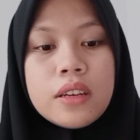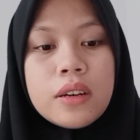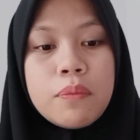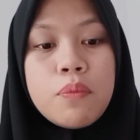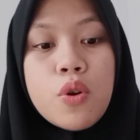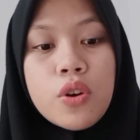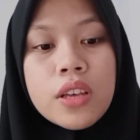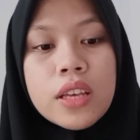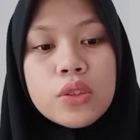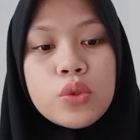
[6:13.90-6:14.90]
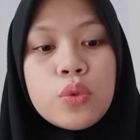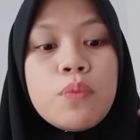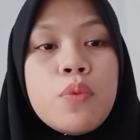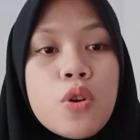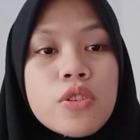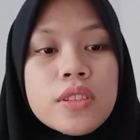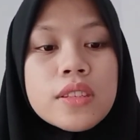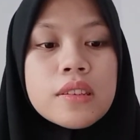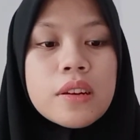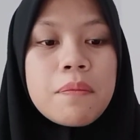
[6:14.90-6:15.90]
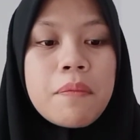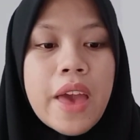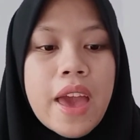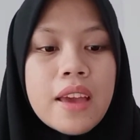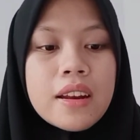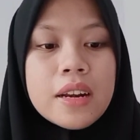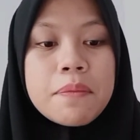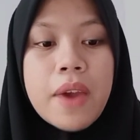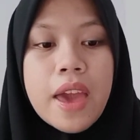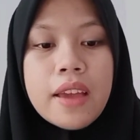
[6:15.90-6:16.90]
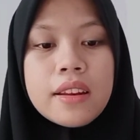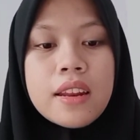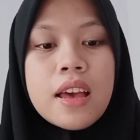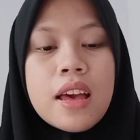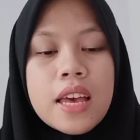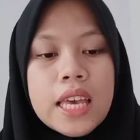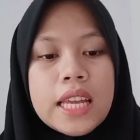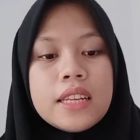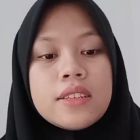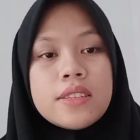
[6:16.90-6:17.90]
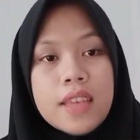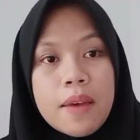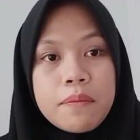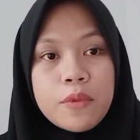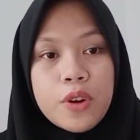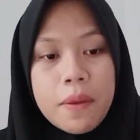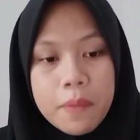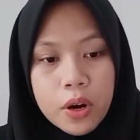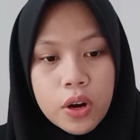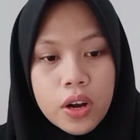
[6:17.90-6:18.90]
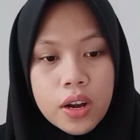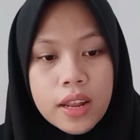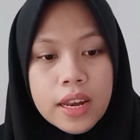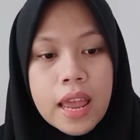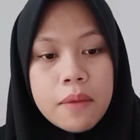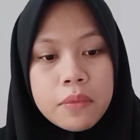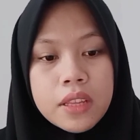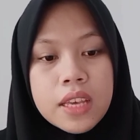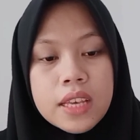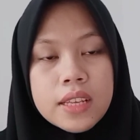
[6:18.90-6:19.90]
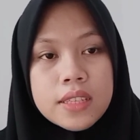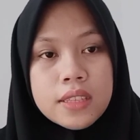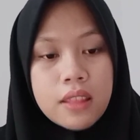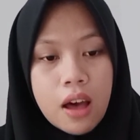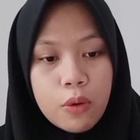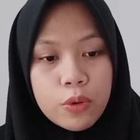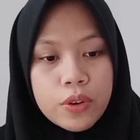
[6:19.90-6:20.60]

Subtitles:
book into books remain in the same grammar, namely is noun.